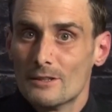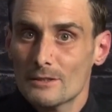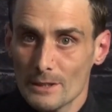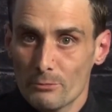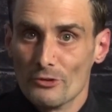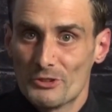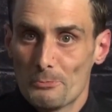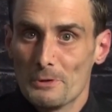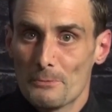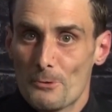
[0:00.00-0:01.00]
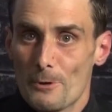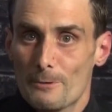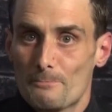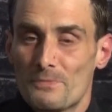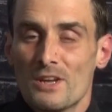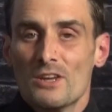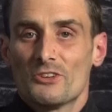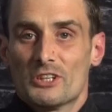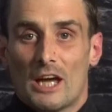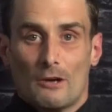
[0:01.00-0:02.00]
liberal Supreme Court.
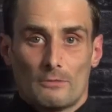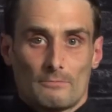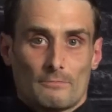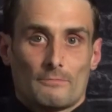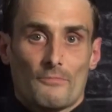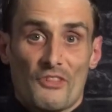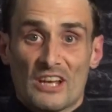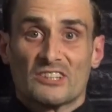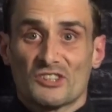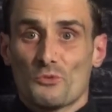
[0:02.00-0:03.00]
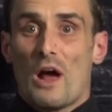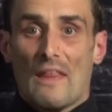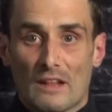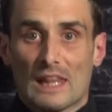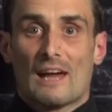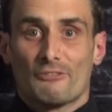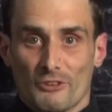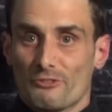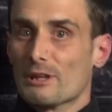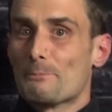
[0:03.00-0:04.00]
So now, this is why the left
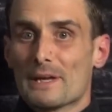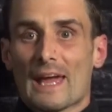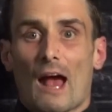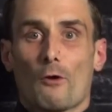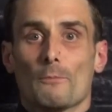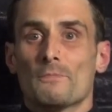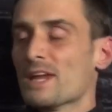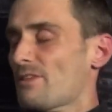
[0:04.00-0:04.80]
is flipping out.